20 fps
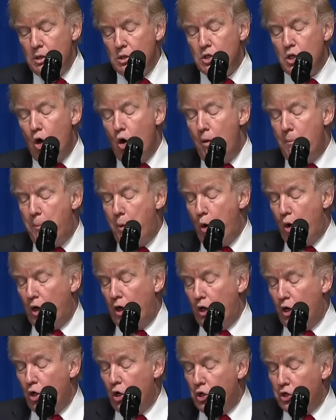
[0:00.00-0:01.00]
So
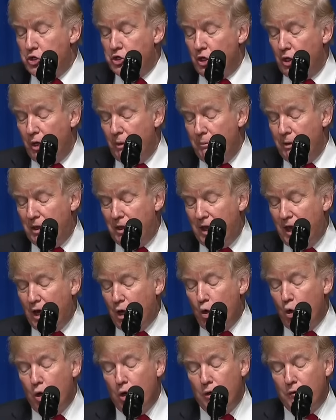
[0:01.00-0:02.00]
importantly, also, let me
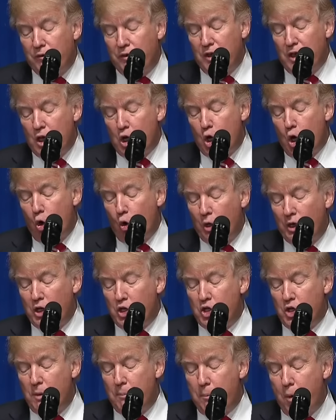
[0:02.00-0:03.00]
thank all of the
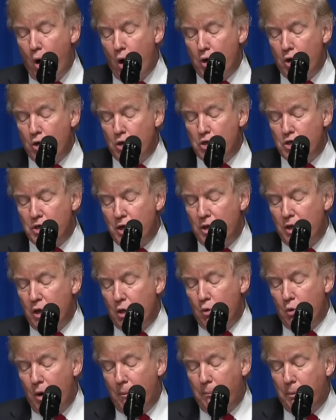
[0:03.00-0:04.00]
coalition partners and
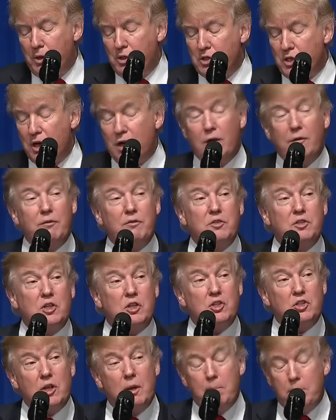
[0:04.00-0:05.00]
their representatives
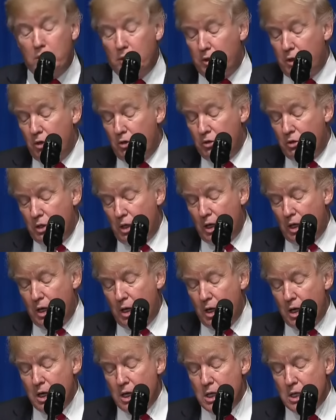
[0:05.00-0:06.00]
assembled here
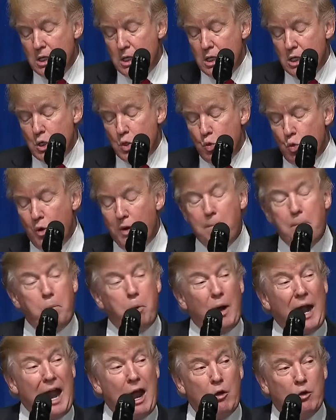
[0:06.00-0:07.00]
today. We
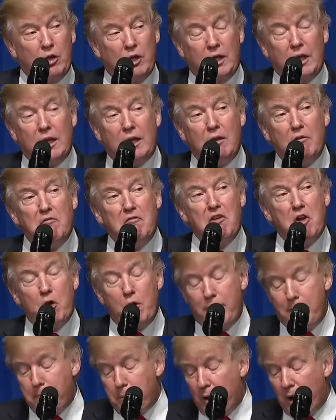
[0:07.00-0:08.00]
proudly,
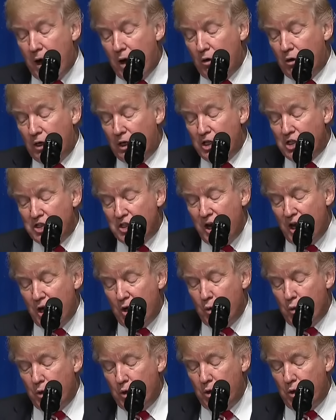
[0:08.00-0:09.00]
very proudly,
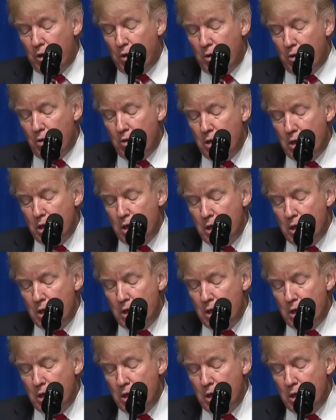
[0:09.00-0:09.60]
stand with you,